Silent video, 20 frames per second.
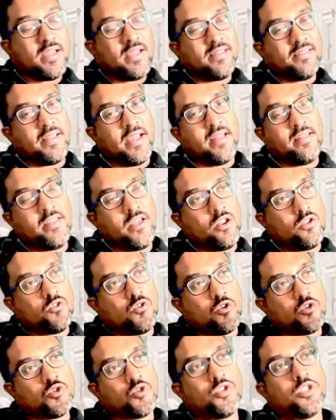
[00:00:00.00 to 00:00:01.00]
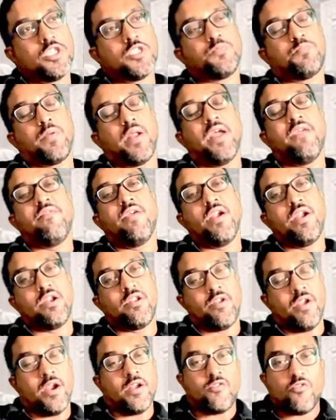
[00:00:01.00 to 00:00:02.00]
Then there is also this private
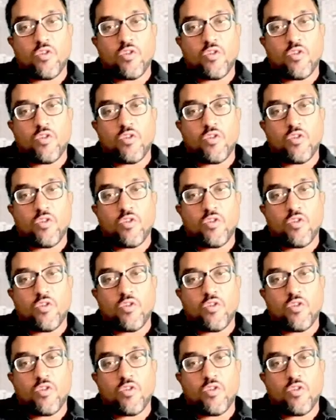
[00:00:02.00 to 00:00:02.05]
trade.